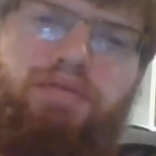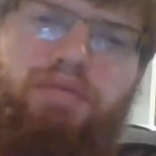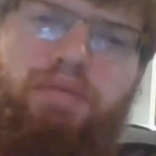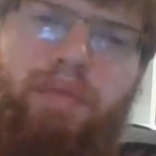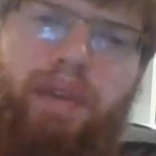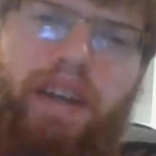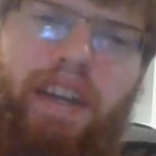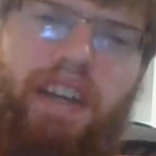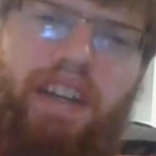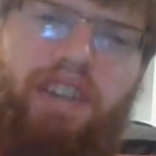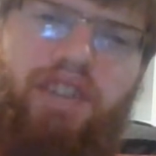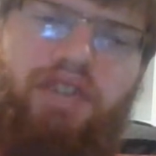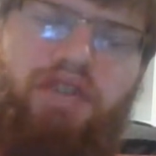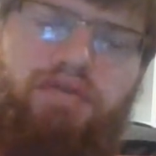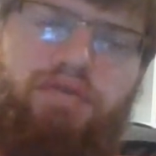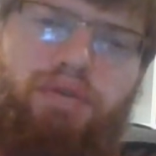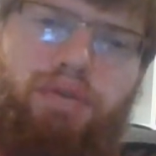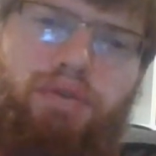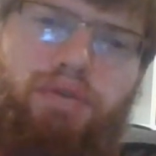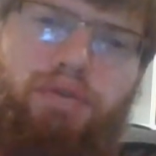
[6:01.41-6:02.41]
ringing
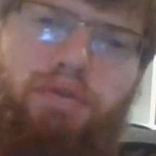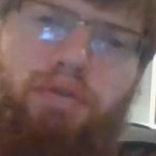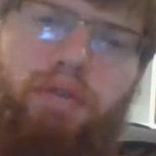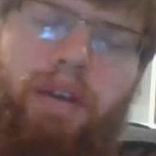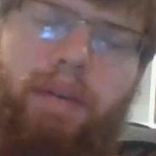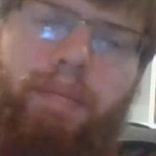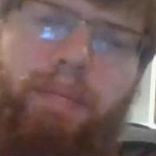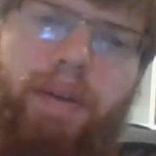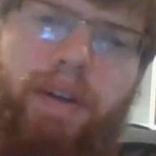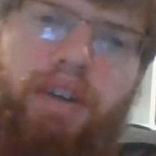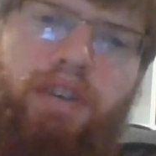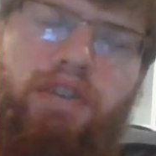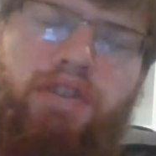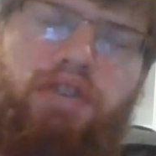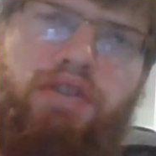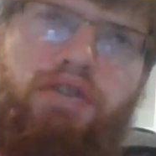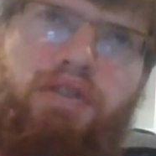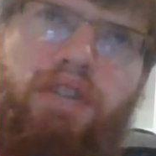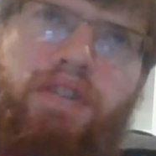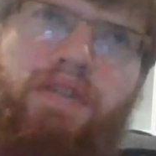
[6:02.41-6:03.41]
true compared
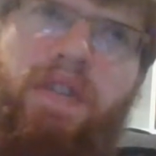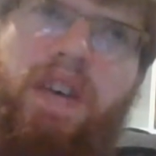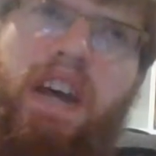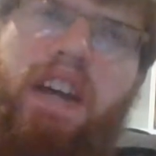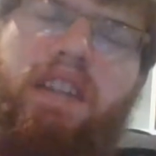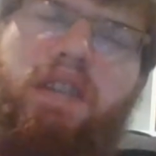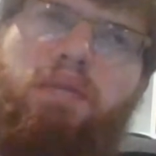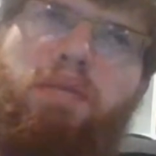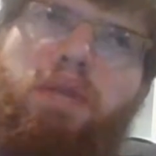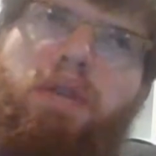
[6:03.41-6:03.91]
to the fact that